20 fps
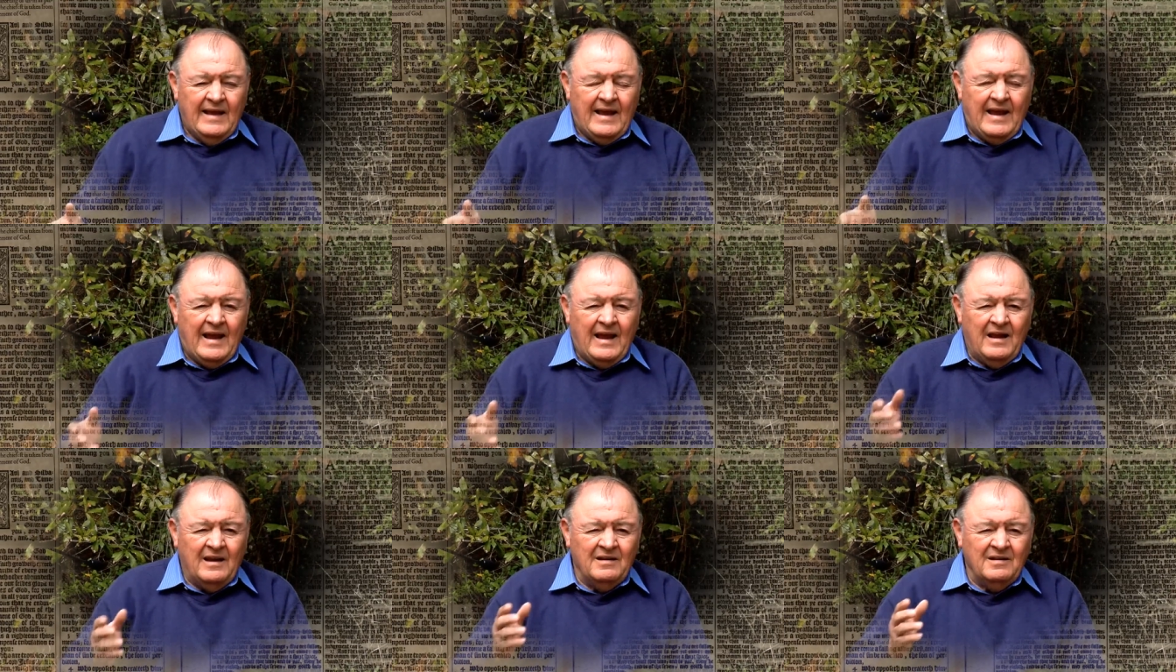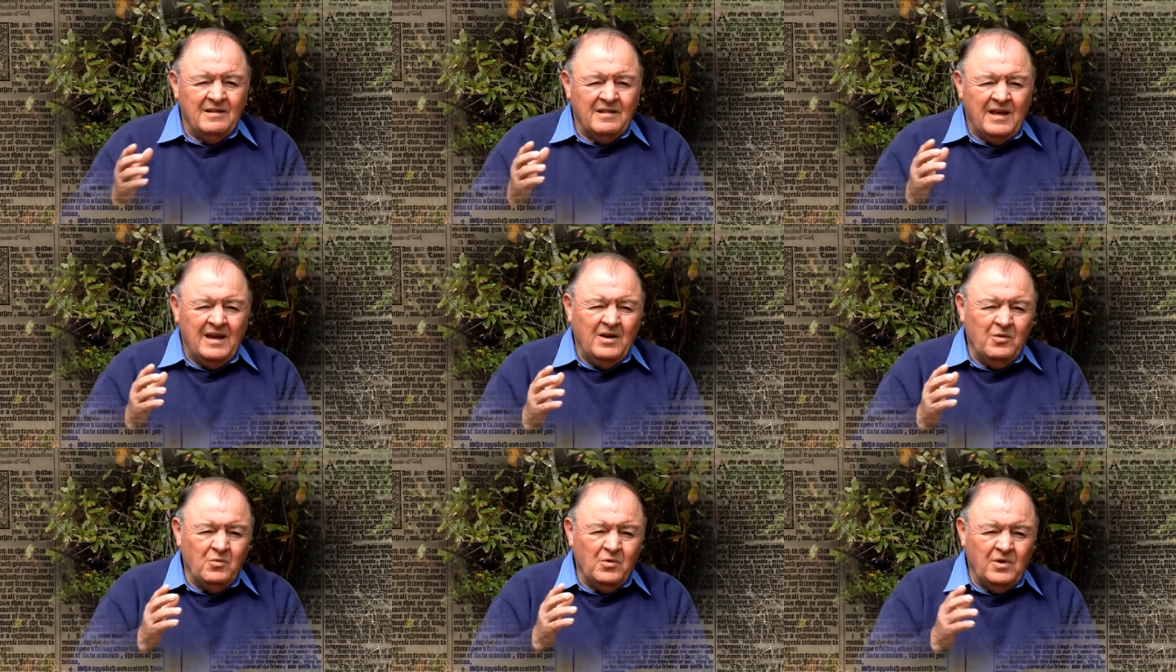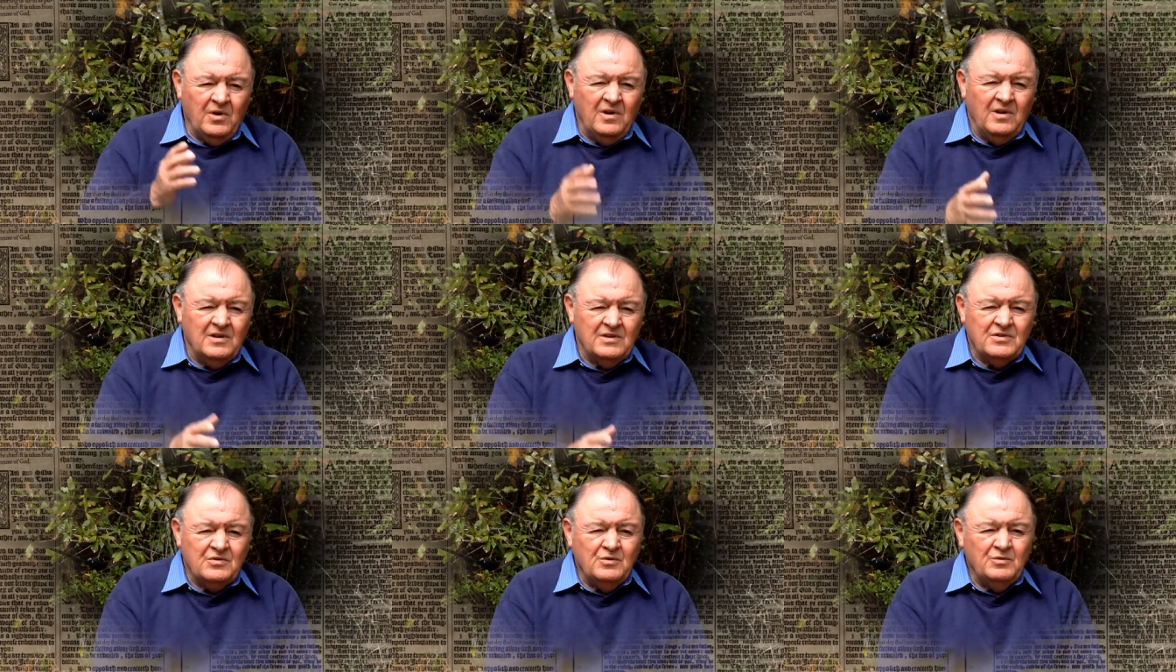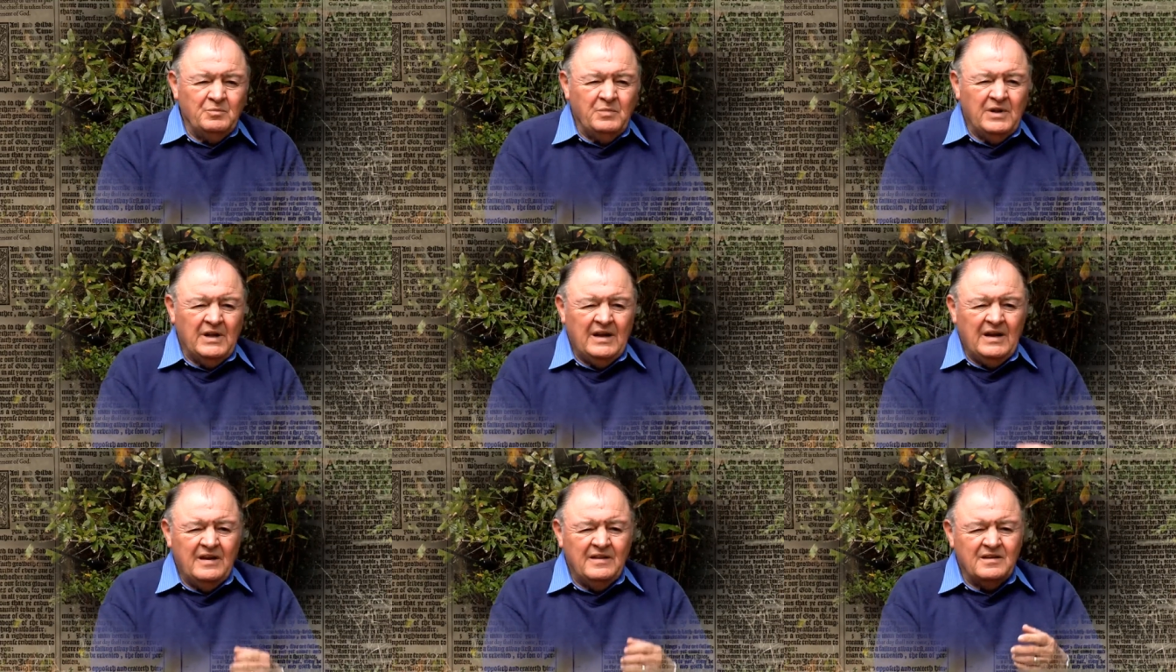and that would also
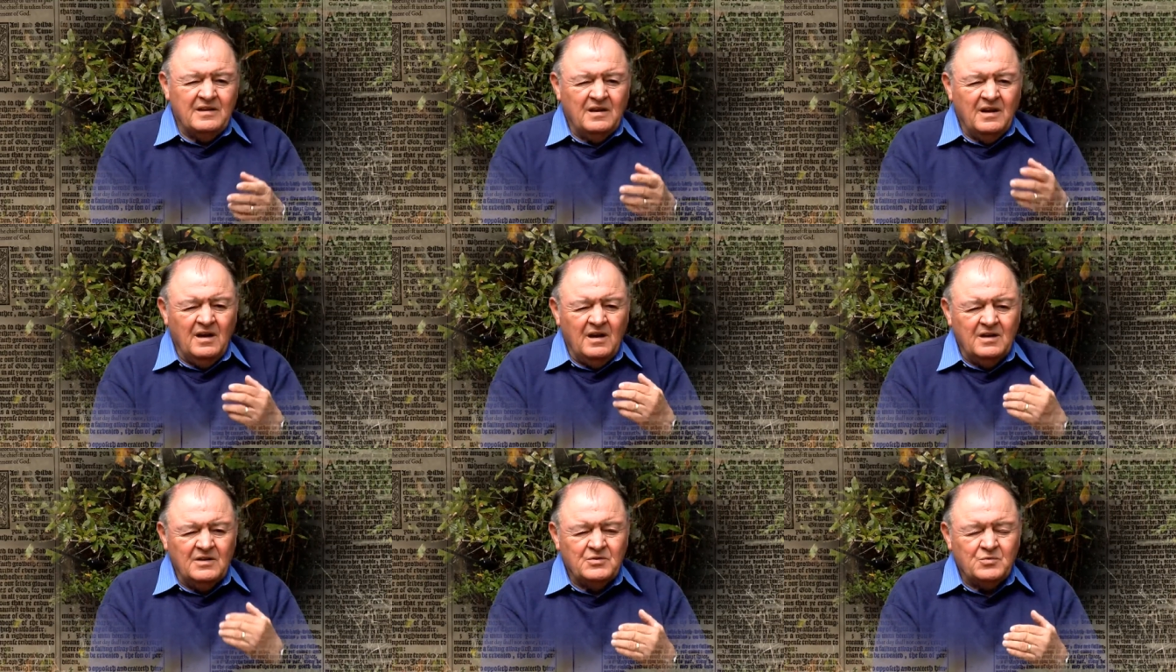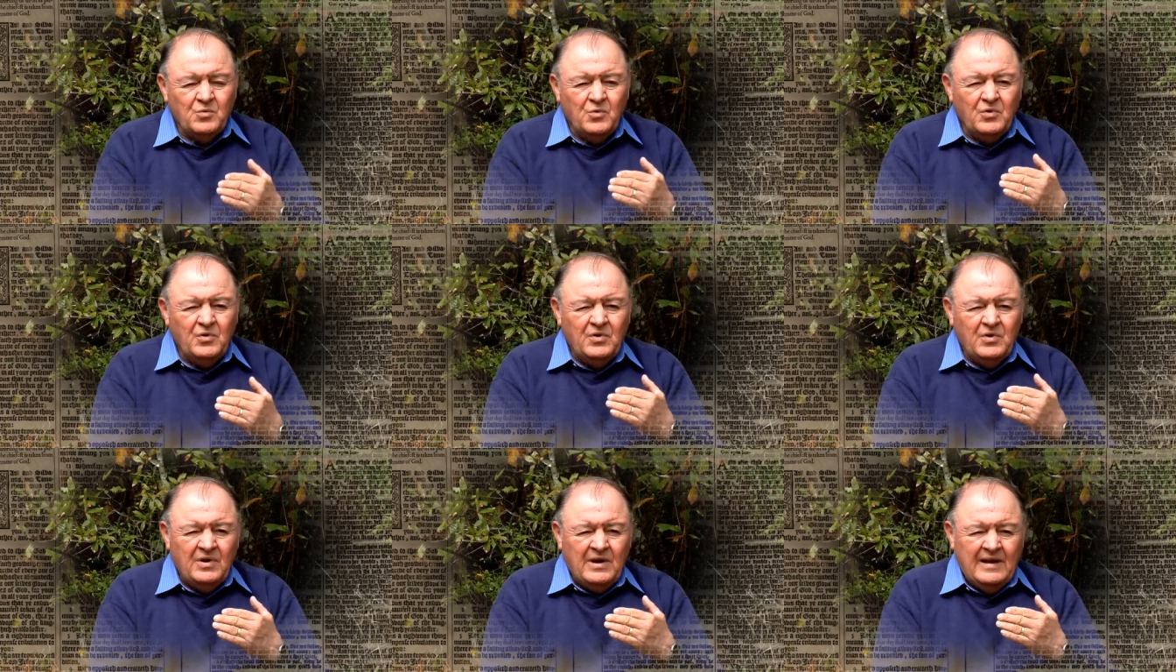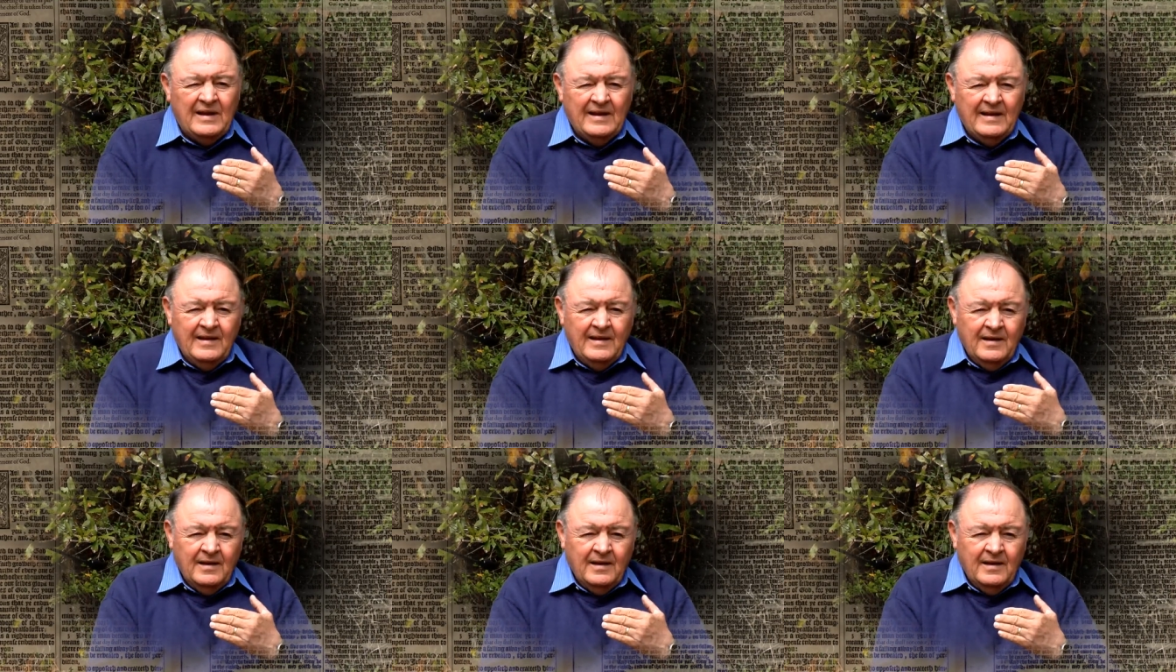imply that God's Word